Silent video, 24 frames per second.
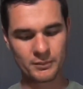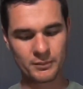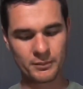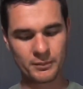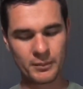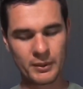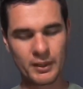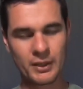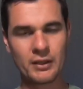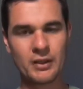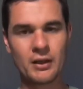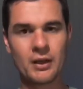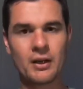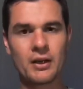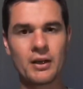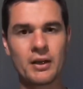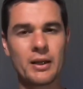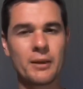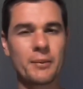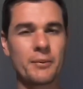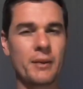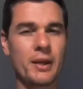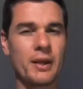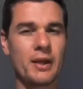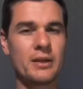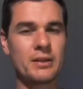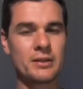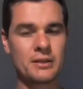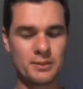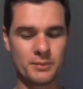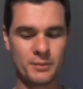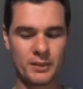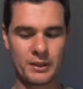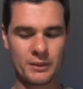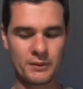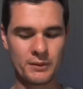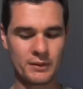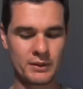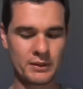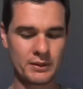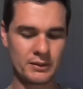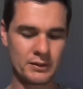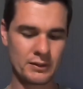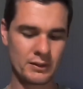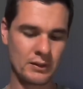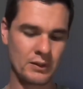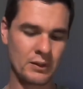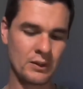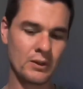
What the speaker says: NIMH batteries